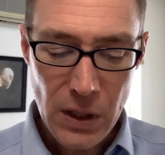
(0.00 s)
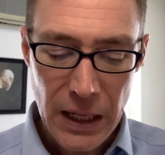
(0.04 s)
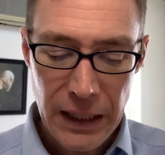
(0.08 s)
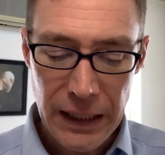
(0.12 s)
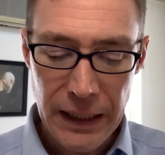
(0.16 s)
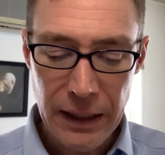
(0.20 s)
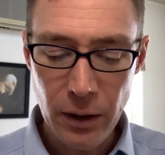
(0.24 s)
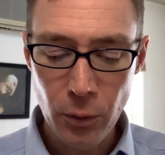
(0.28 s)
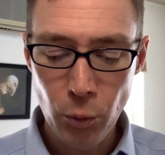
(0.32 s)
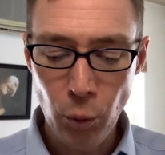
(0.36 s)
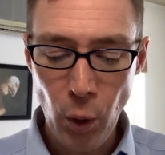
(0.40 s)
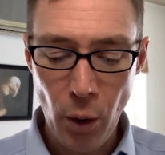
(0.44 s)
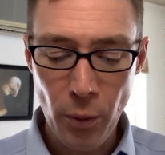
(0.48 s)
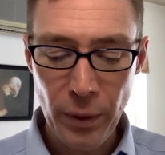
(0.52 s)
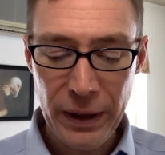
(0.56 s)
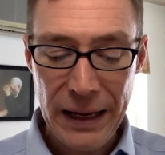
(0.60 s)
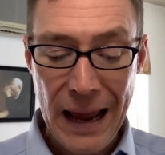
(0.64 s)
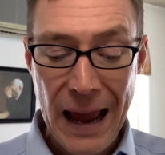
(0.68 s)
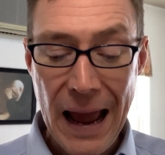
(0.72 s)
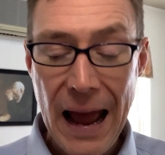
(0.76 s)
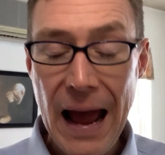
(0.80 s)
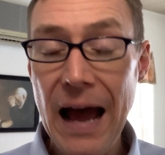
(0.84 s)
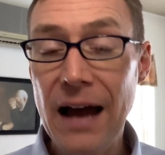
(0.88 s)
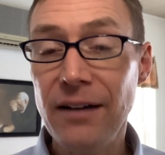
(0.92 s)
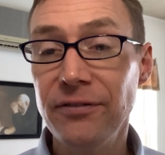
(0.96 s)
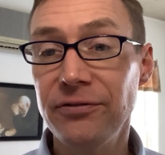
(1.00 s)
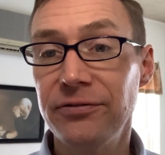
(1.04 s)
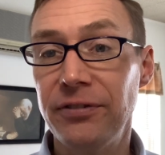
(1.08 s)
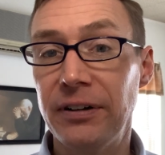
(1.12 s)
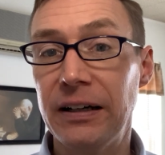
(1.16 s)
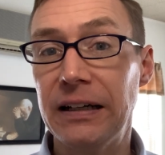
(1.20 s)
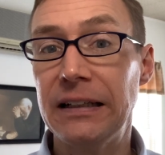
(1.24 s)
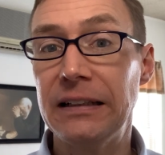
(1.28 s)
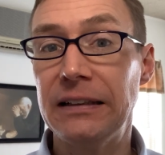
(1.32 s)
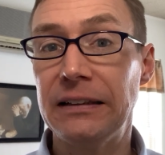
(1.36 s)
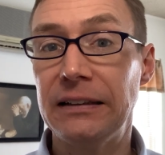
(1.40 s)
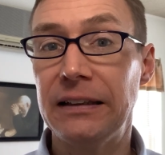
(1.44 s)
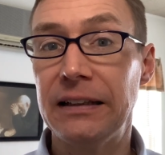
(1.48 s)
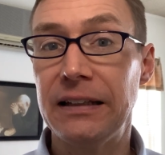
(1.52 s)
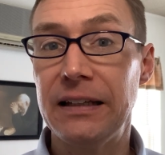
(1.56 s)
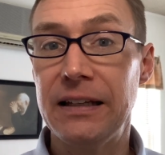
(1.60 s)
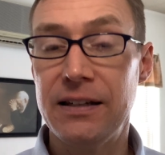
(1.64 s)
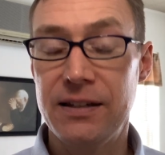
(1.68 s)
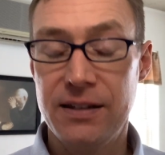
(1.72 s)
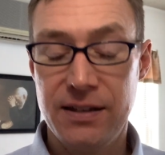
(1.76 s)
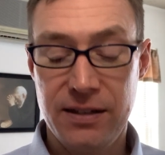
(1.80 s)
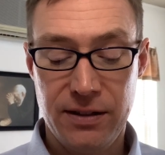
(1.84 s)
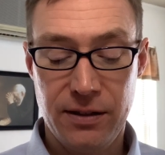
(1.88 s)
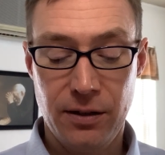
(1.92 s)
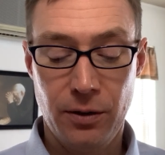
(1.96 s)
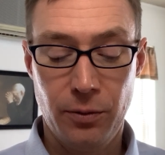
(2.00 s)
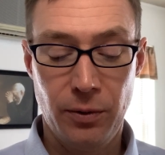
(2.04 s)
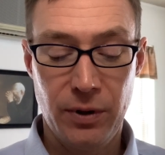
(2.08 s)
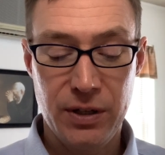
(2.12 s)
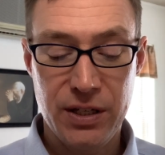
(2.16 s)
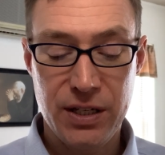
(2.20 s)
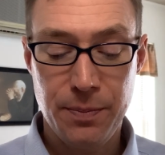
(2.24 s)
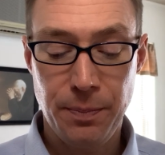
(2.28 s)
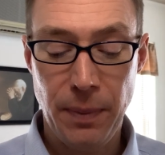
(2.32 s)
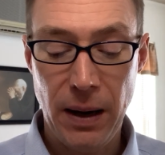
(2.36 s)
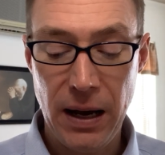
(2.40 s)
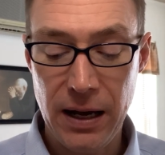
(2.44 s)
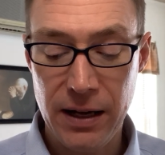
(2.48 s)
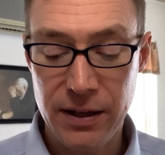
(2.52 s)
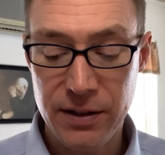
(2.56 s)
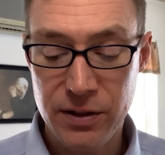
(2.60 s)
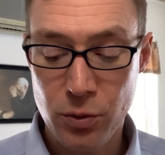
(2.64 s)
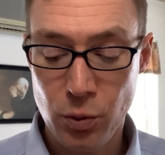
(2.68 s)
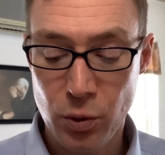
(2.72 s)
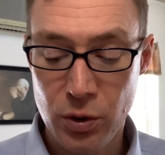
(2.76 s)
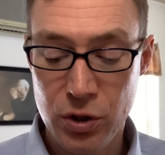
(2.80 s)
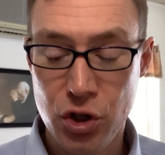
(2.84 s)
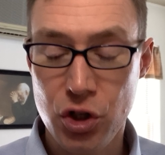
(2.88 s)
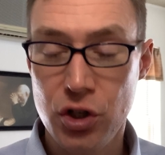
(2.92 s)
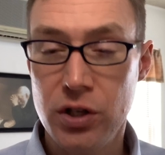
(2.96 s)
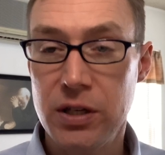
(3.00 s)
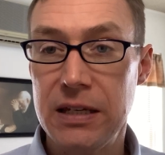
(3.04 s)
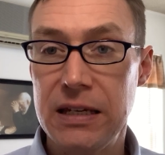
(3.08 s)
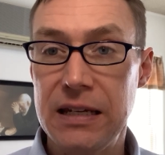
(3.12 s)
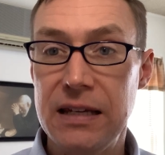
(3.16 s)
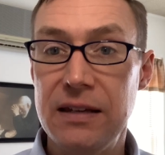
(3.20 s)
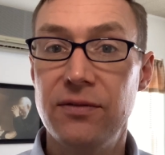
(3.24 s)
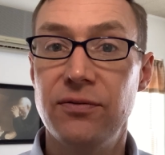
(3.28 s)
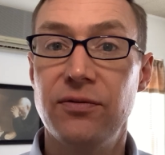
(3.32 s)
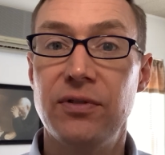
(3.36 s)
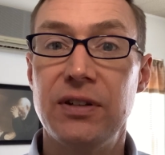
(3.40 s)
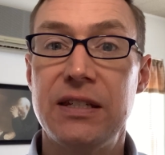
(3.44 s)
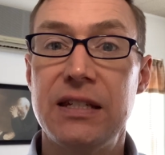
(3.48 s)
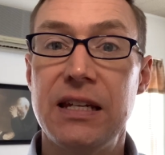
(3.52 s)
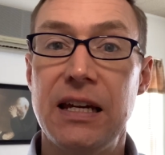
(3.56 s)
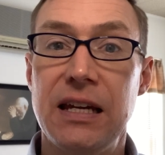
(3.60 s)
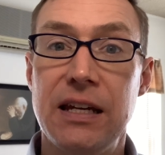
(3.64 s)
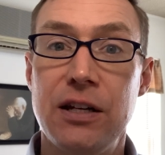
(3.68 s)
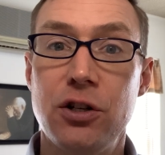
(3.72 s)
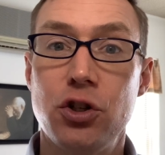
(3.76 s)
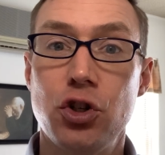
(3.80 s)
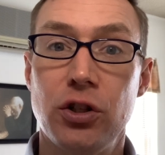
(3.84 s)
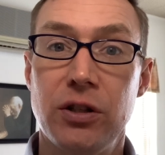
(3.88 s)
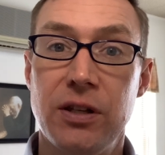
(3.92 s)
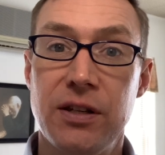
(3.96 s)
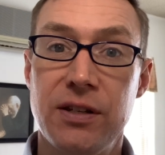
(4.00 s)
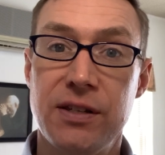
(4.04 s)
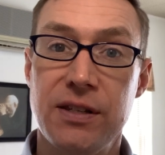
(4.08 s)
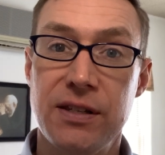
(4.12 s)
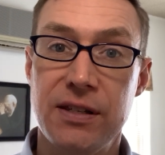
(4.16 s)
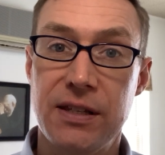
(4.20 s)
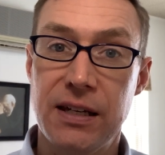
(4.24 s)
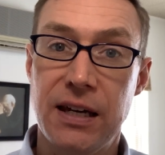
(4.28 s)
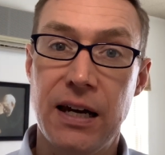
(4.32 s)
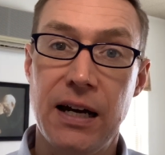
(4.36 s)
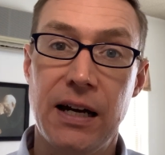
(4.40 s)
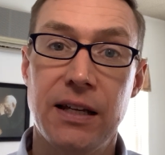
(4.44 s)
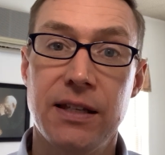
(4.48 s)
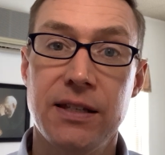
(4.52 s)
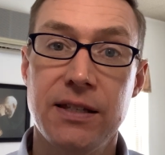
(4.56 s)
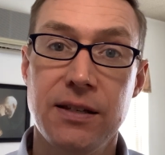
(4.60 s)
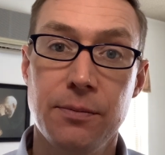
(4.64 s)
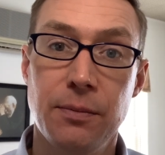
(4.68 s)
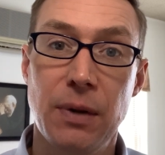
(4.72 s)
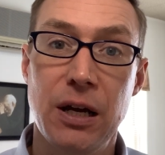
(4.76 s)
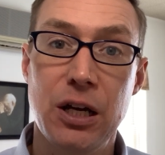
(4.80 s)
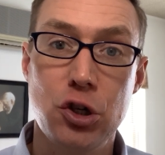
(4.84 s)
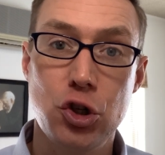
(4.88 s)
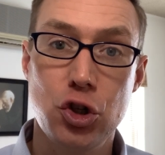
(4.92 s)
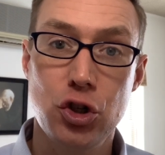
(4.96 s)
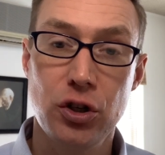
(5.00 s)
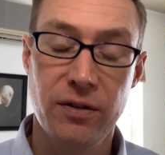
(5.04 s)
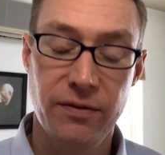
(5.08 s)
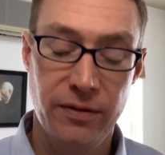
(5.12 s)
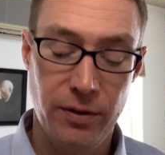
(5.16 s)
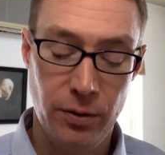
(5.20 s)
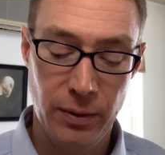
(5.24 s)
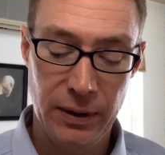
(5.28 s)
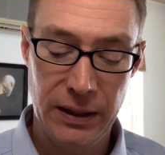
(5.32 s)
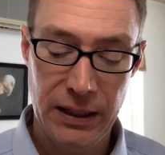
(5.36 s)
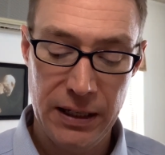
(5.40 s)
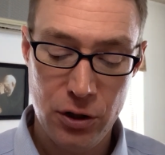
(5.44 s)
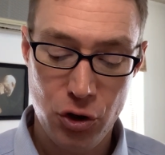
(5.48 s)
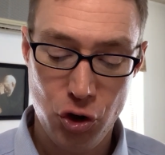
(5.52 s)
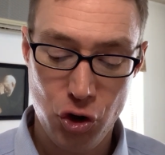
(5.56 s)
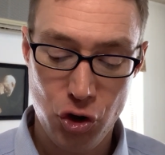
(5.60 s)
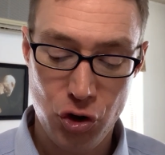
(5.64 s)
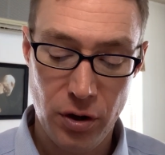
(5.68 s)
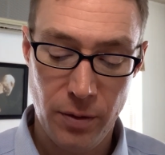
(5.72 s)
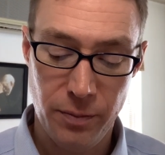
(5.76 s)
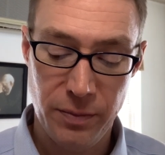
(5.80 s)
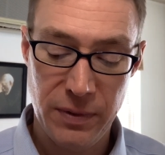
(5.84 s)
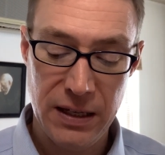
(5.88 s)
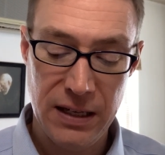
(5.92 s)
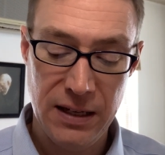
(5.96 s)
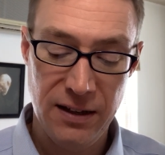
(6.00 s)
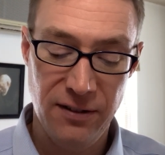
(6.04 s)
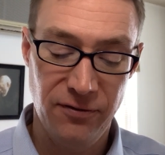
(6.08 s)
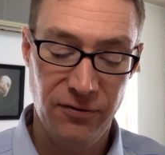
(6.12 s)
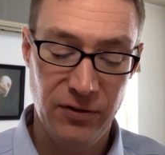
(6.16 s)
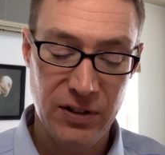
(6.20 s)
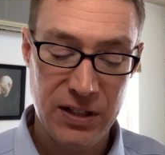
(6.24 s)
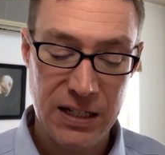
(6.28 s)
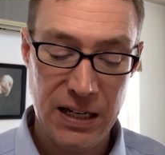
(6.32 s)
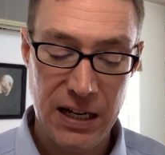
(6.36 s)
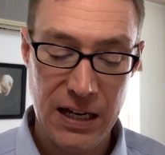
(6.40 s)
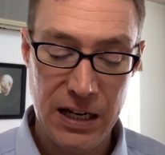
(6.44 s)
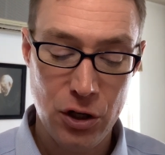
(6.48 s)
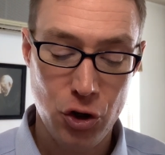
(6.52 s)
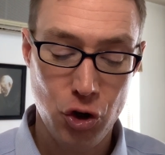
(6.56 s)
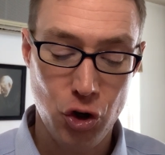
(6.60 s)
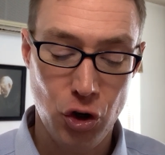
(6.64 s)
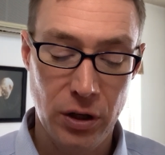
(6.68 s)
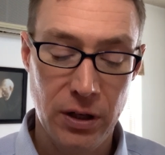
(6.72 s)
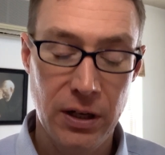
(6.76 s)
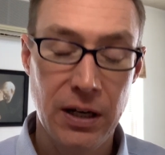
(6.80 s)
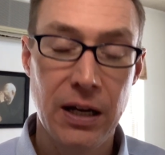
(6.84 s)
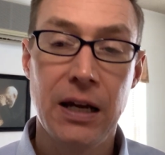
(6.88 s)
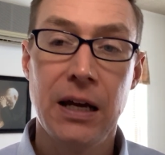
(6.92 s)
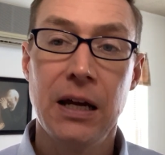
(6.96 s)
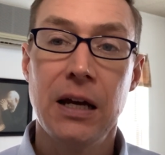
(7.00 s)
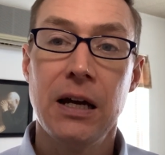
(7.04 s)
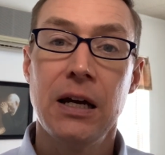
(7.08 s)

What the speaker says: And what we have finally is the response, which is an invitation. This is the consummation of the relationship, the invitation.